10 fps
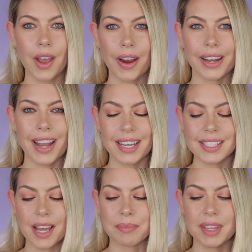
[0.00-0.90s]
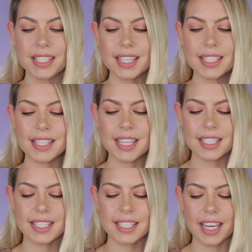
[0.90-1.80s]
All right, next up, this is the
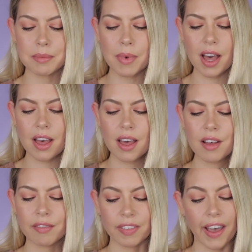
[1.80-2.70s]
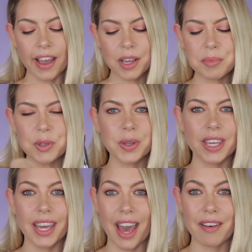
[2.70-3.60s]
Sigma Flat
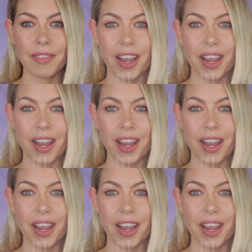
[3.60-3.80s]
Kabuki F